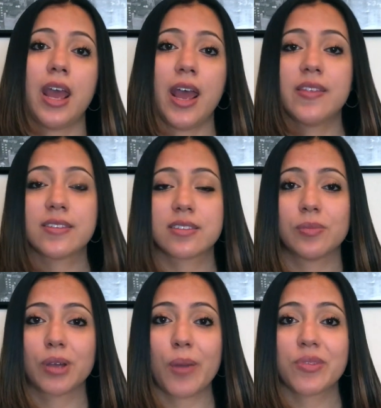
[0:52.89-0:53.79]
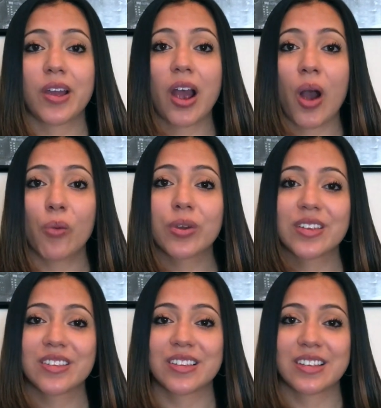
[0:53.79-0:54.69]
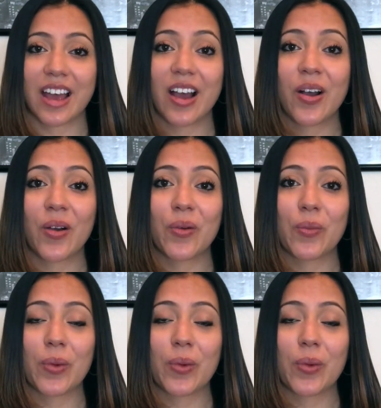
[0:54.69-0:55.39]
And this is sometimes I always tell,